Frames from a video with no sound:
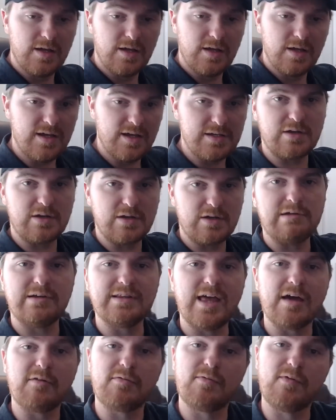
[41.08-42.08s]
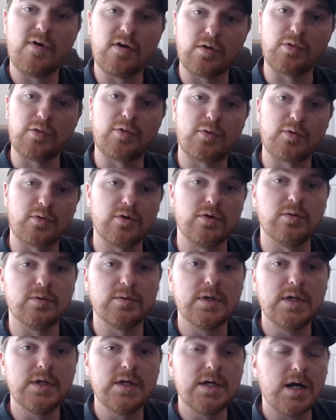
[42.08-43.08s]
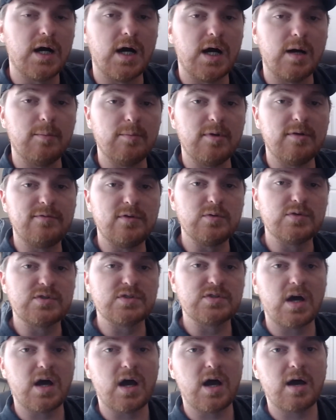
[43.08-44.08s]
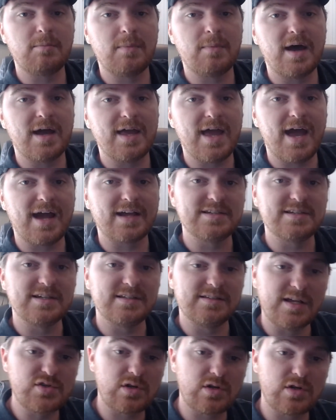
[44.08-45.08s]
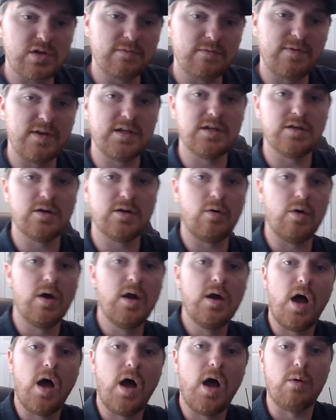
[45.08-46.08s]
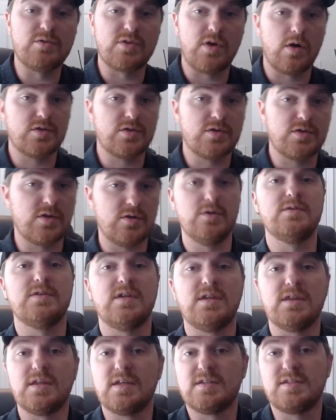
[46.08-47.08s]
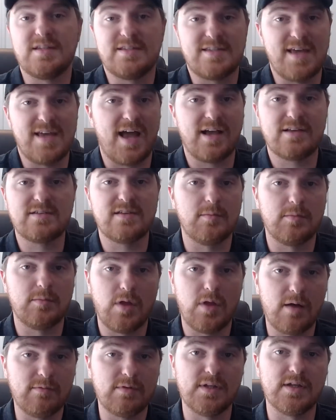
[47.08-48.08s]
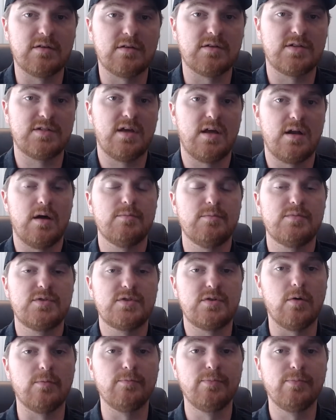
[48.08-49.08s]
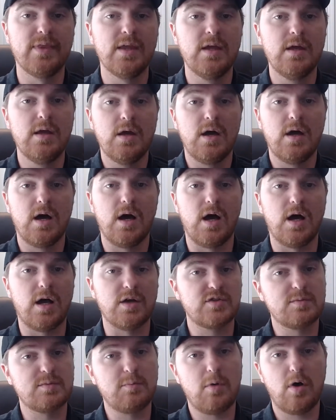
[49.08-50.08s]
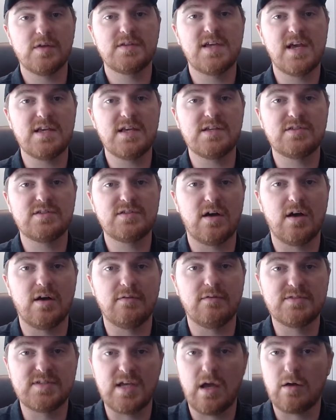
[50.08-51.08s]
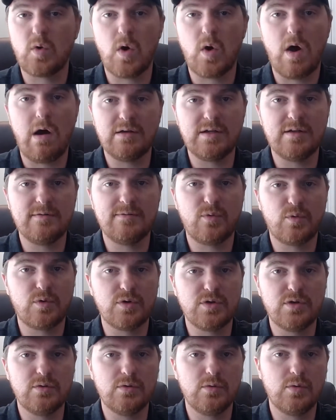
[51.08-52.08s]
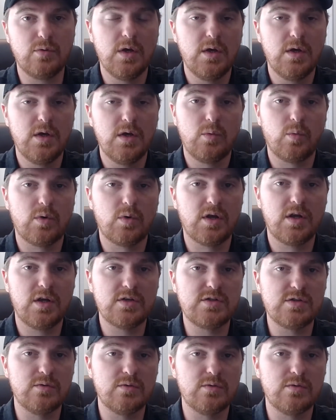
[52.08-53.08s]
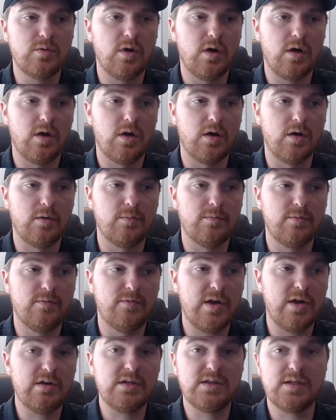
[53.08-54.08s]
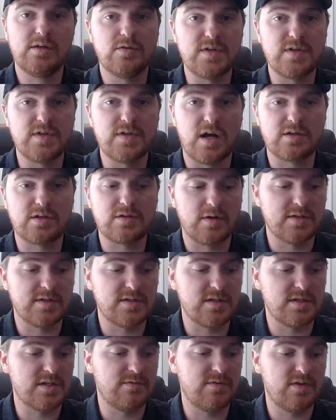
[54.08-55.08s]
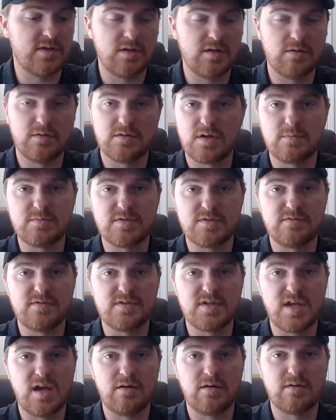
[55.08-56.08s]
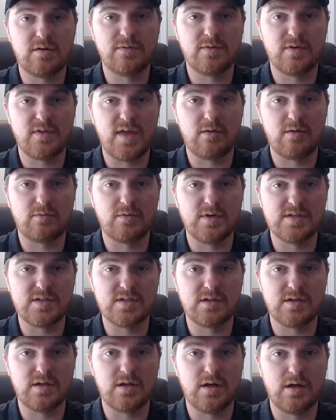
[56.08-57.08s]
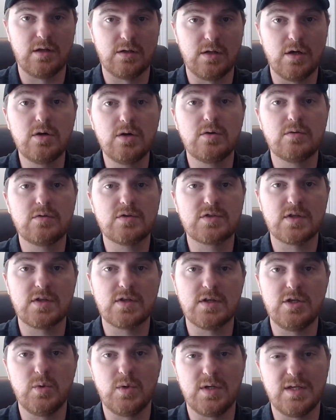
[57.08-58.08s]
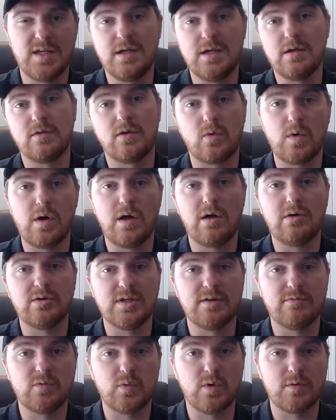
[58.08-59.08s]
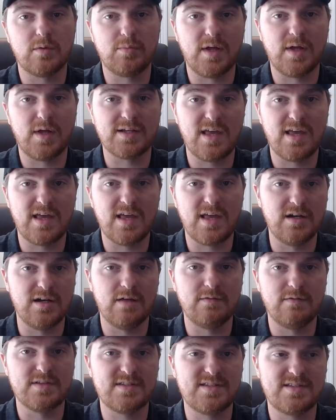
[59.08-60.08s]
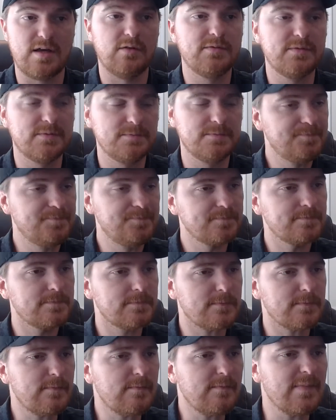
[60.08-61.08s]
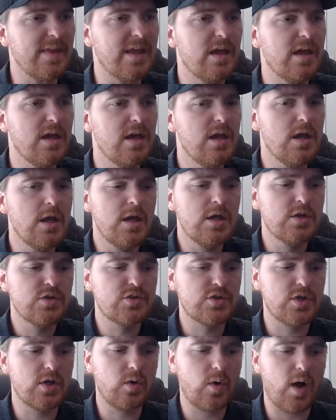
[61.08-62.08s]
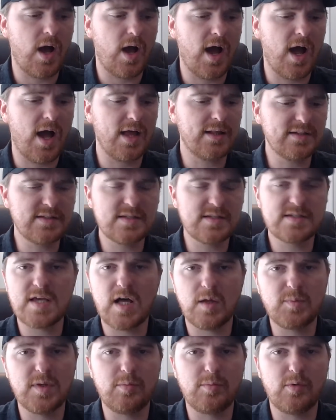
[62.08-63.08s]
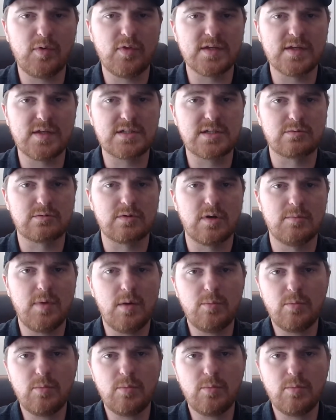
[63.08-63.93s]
and you're hearing that funneled through. If you saw my Axion Digital video, I was also using this exact same lavalier setup. So a small taste of sound quality for you. We're going to do very little doctoring to this video in terms of sound for that reason alone, so that you can hear the quality of Twinplex in and of itself. So I like to tell people that to remember